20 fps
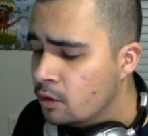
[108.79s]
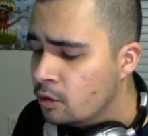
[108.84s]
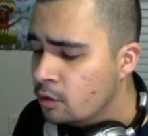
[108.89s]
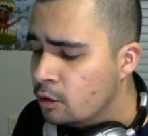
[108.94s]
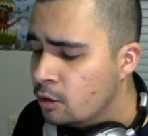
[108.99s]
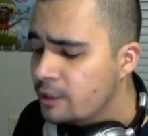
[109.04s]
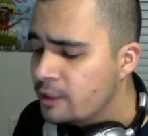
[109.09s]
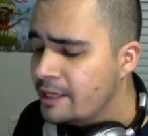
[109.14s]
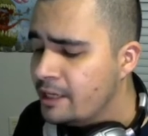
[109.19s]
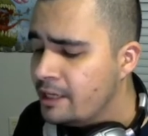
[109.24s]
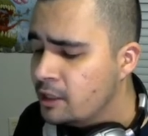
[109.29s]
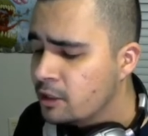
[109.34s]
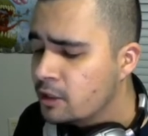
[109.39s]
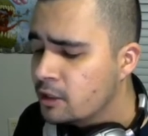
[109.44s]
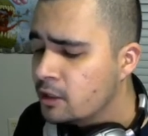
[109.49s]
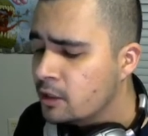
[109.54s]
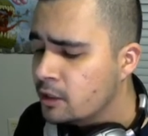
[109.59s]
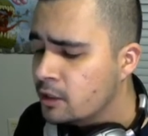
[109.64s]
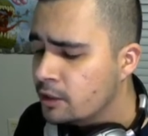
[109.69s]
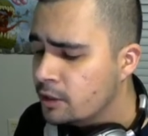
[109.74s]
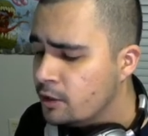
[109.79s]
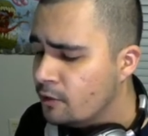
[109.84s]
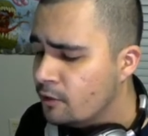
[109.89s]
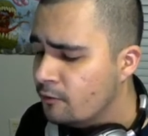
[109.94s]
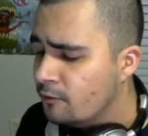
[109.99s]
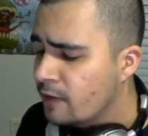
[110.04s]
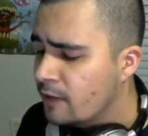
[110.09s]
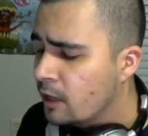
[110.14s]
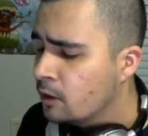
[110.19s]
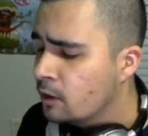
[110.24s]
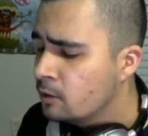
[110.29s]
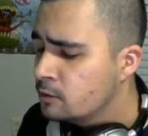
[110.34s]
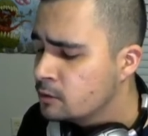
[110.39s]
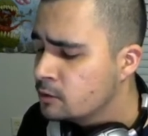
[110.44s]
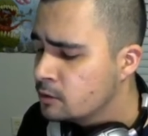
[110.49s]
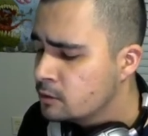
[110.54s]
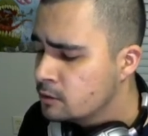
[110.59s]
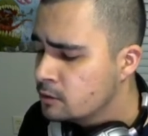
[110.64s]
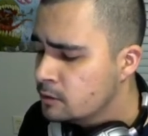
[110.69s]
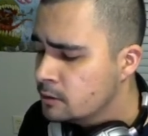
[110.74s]
"Look here, you
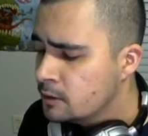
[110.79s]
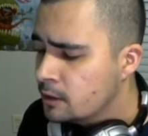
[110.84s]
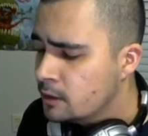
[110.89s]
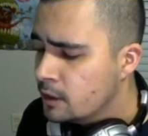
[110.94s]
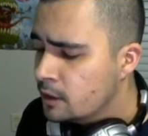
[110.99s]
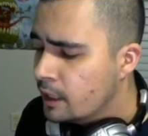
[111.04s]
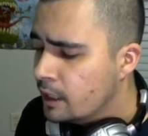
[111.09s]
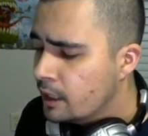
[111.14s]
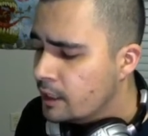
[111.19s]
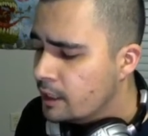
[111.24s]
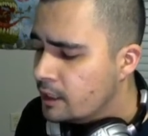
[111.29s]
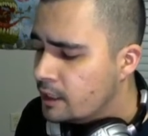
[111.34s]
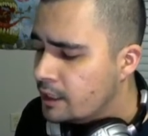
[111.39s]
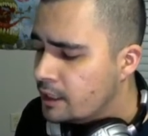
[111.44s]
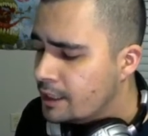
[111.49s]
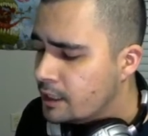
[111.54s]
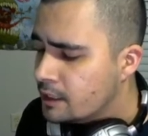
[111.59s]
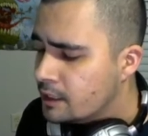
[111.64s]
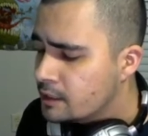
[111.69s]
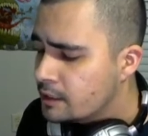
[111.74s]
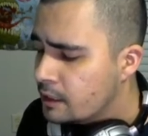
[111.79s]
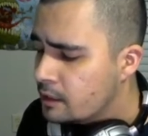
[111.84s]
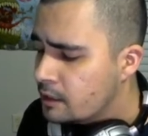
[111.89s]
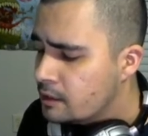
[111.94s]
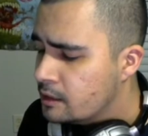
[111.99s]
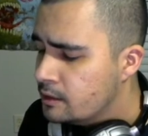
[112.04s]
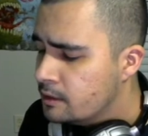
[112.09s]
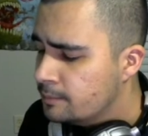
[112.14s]
fellows," he said.